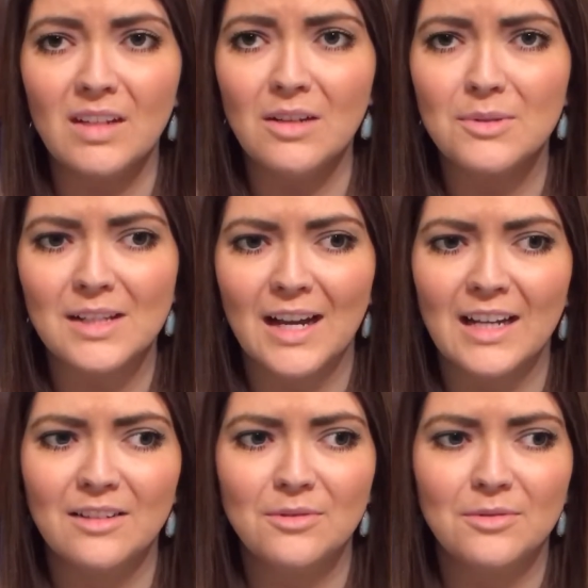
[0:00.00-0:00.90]
I was
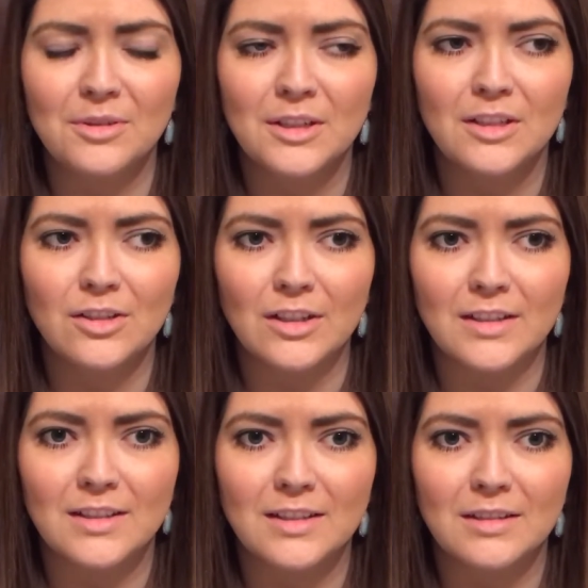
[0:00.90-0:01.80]
kind of
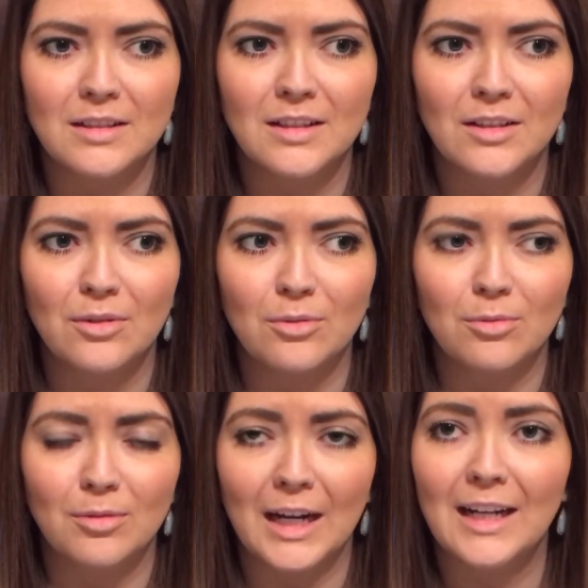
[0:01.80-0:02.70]
just
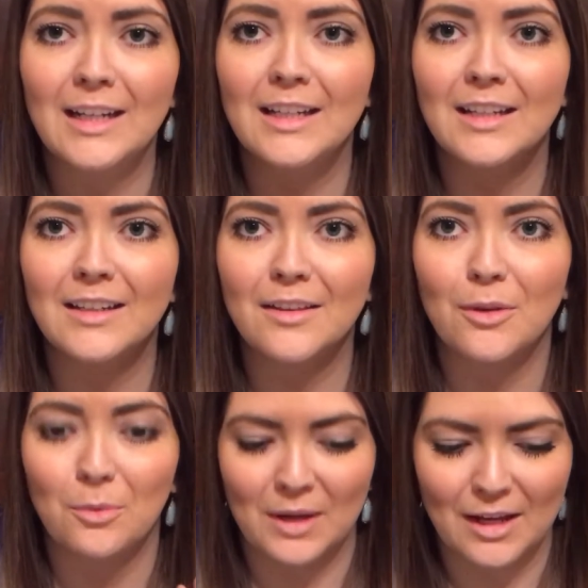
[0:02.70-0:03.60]
riding
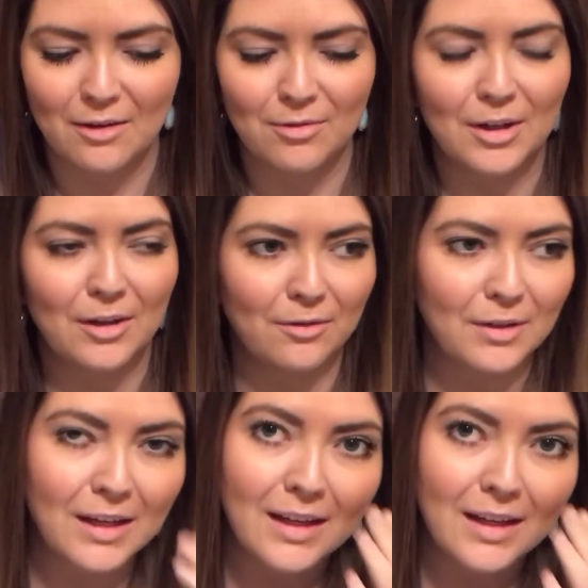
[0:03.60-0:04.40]
the wave of,